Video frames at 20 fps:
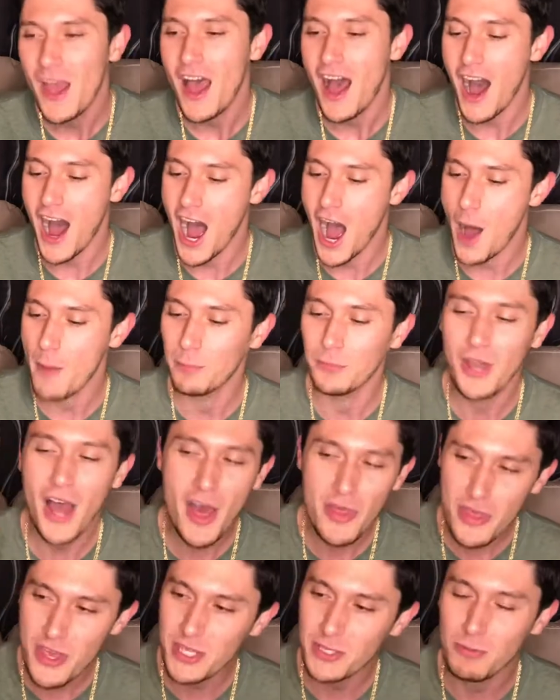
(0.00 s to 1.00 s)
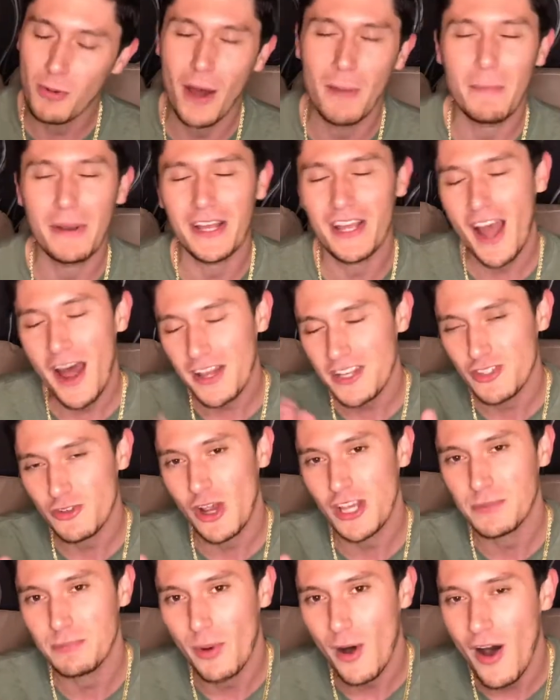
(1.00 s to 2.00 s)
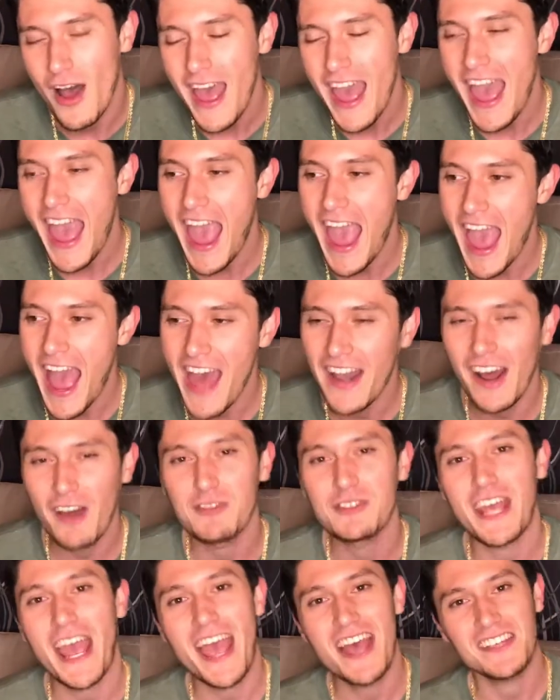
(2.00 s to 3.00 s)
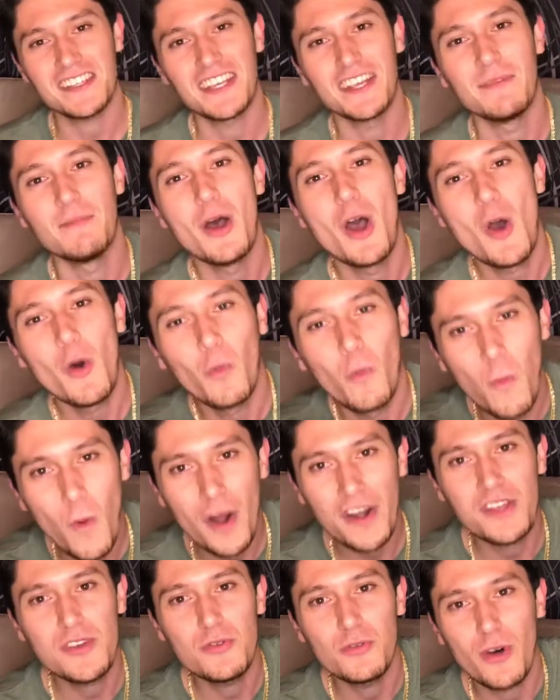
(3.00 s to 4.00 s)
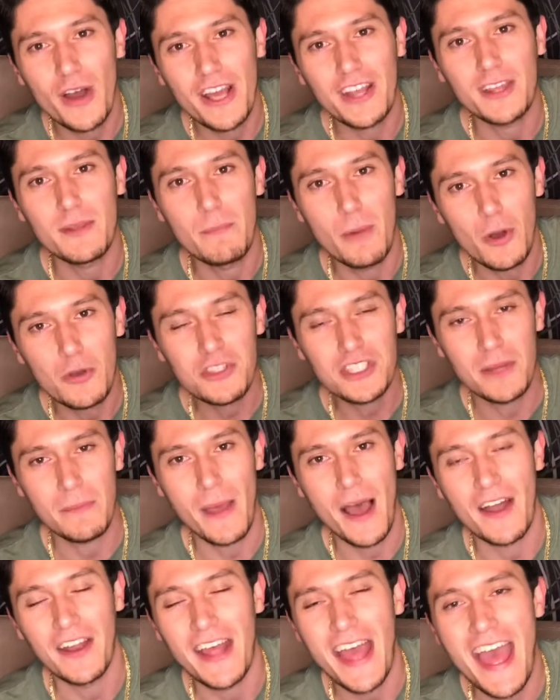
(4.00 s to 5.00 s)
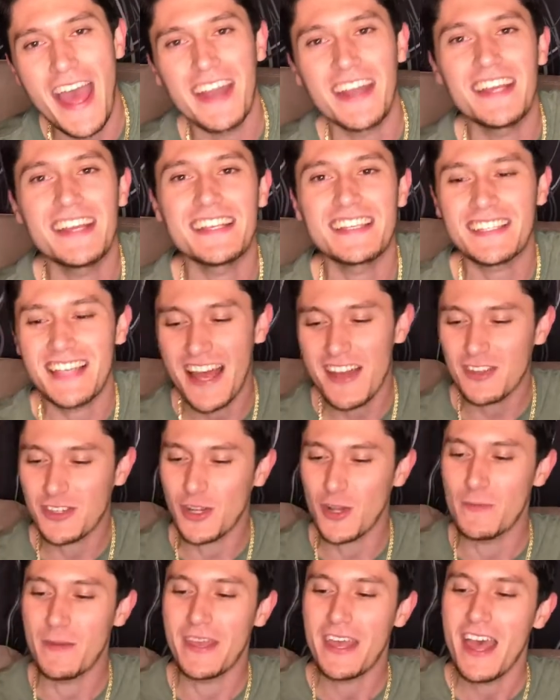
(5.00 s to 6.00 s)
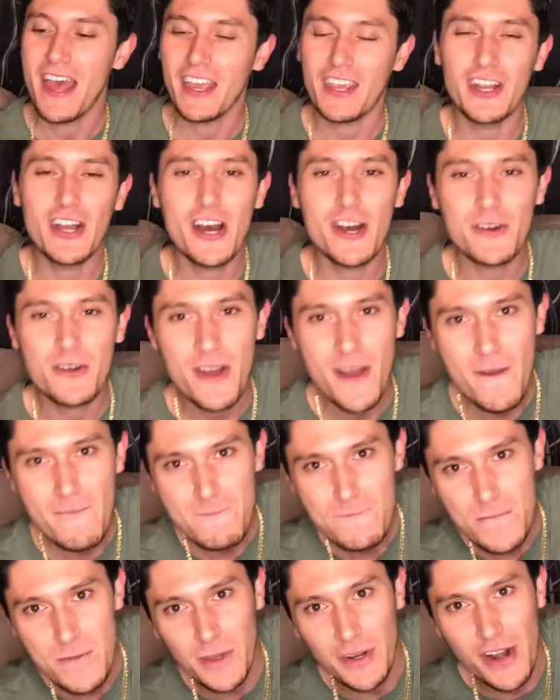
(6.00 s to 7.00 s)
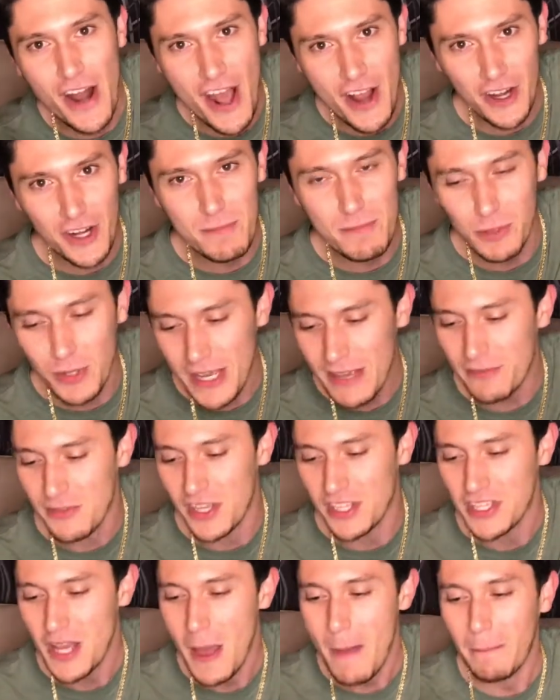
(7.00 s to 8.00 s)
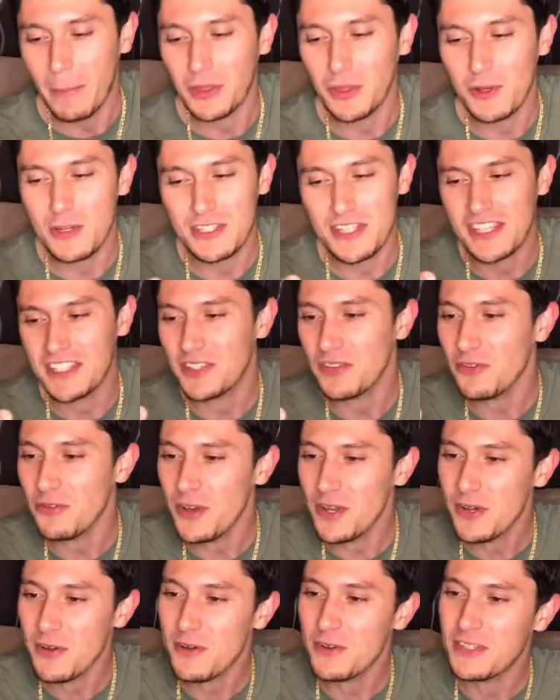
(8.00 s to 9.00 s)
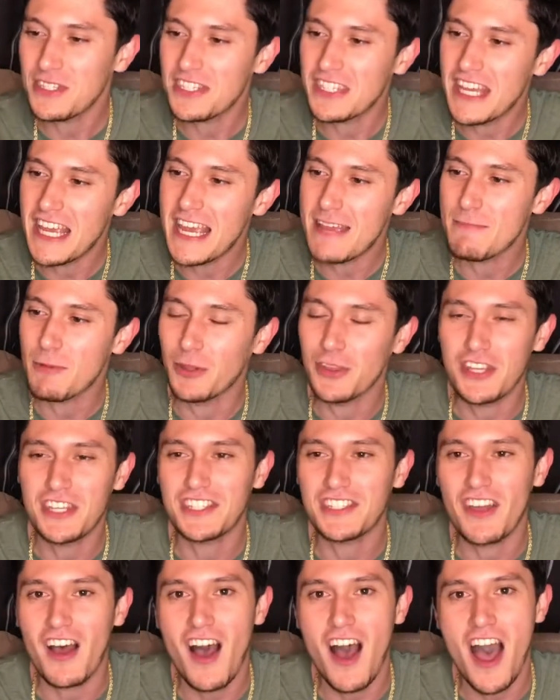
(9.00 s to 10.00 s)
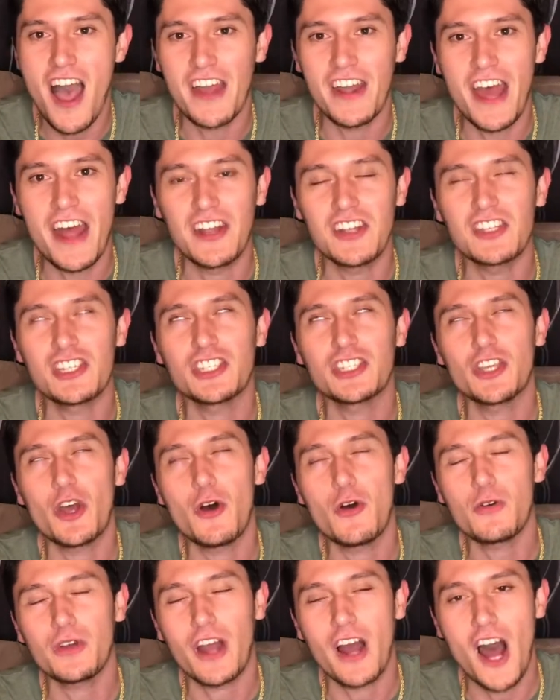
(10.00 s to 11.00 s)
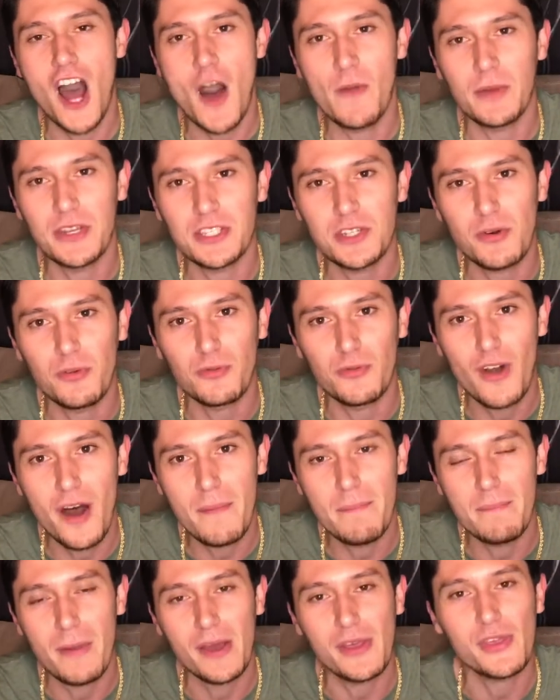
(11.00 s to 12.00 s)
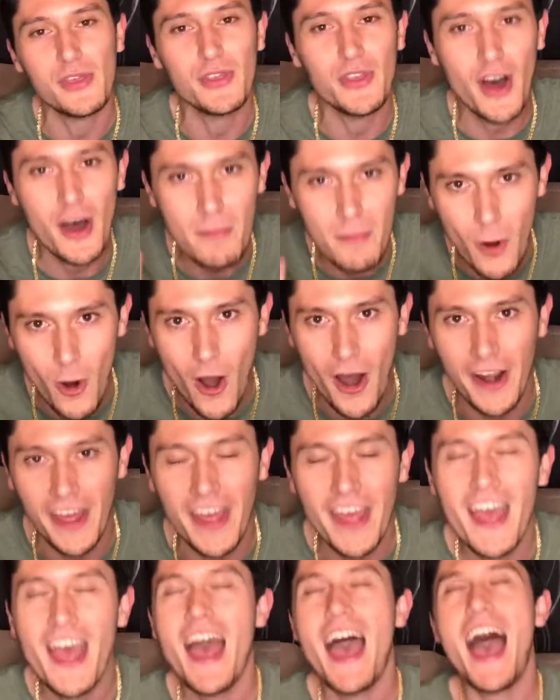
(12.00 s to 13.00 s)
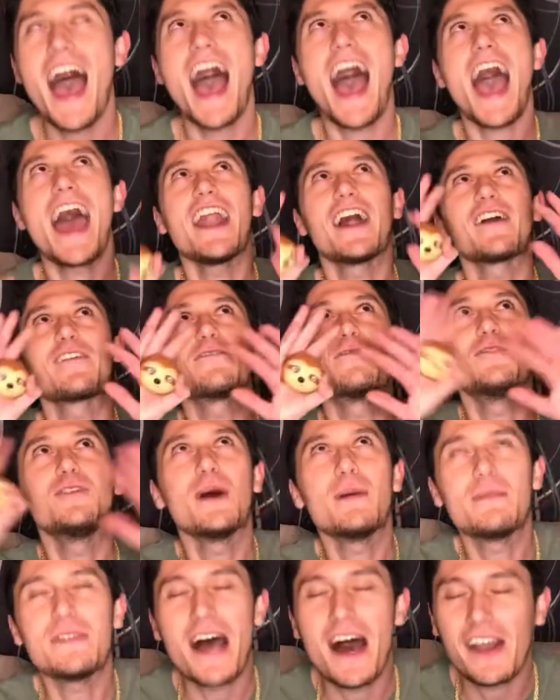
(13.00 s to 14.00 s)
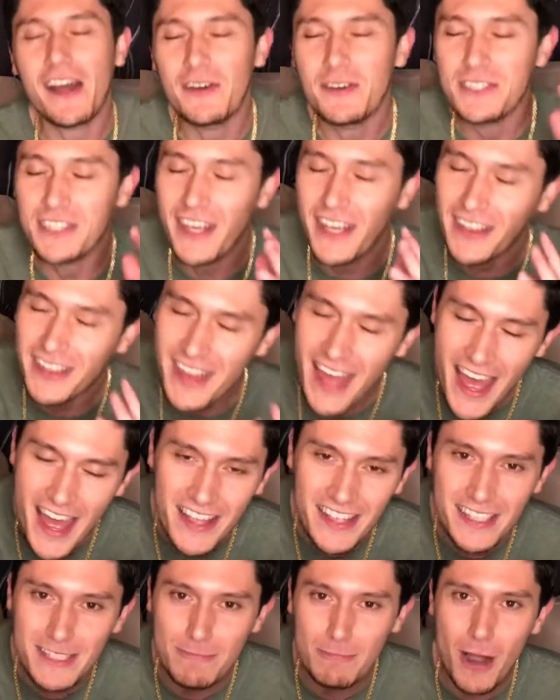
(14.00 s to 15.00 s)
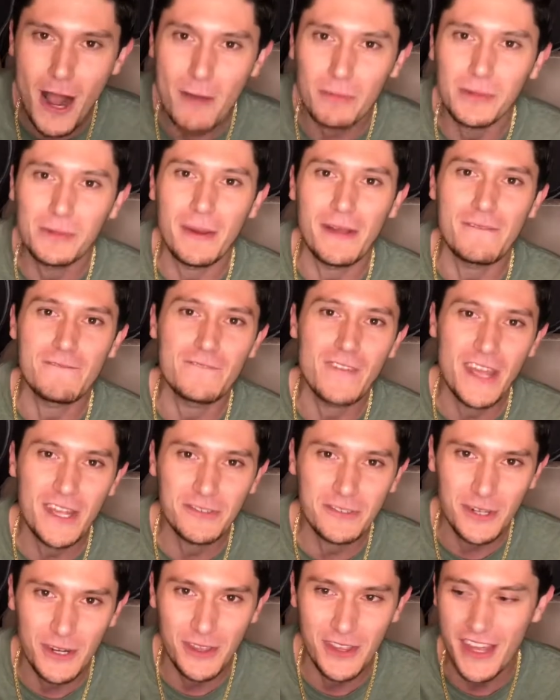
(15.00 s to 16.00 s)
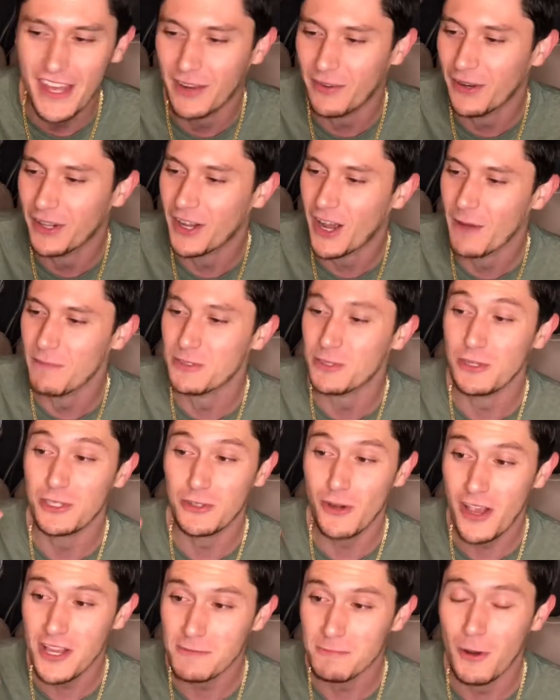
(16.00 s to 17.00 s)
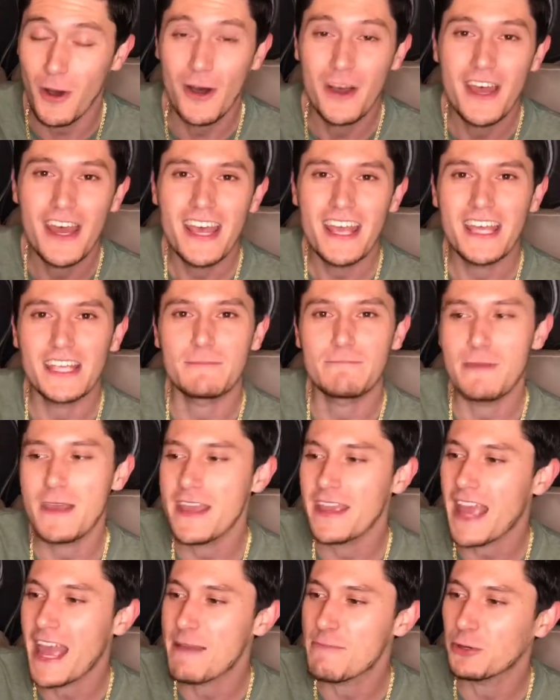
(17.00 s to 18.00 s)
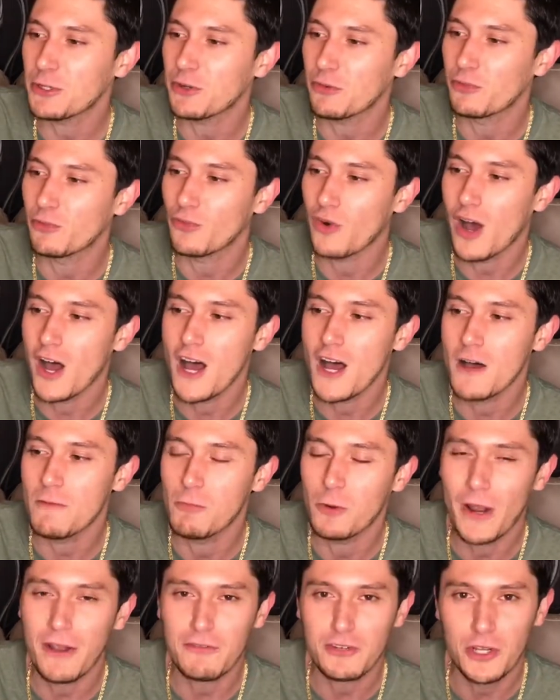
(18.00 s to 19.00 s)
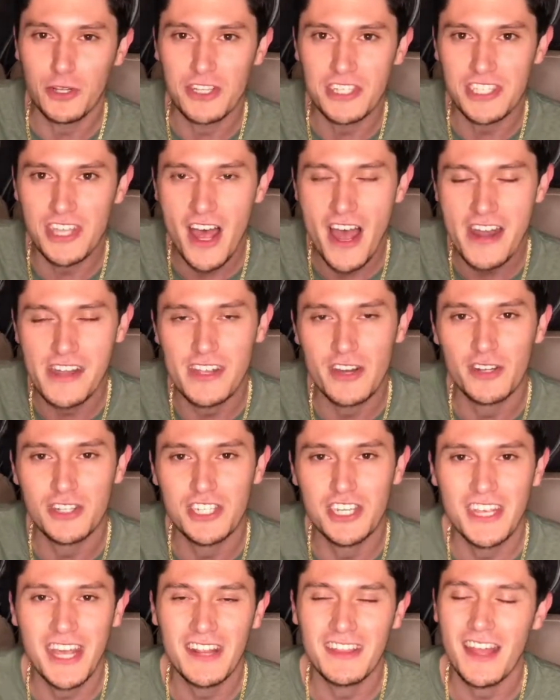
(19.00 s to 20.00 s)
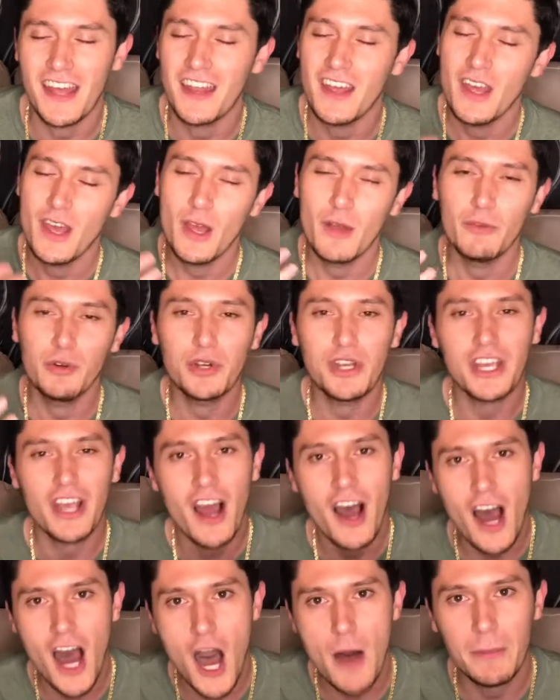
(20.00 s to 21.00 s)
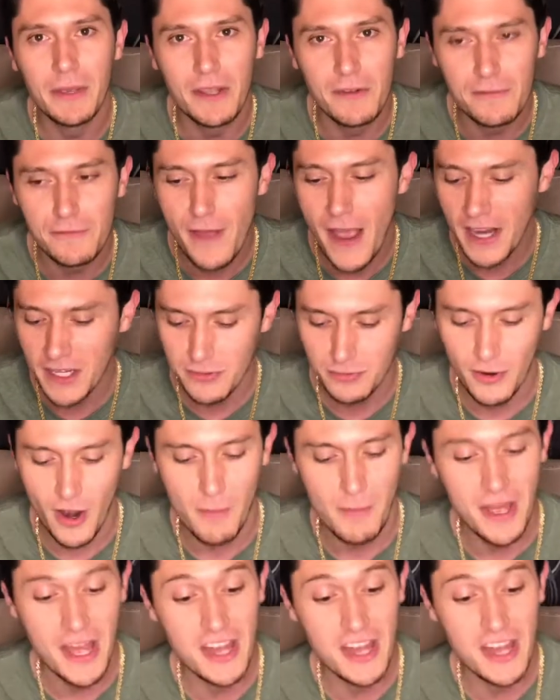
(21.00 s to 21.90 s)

Not this one, but he got a stress ball. And I was asking him, what do you like the most about it? And he said to me, you're not going to believe this, but there's this little seam on the side, and it's so calming to rub my thumb on it. And I flipped out. I was like, that is probably my favorite thing when it comes to a stress ball, is being able to rub whatever's on the side of there, because you get that really calming effect from it.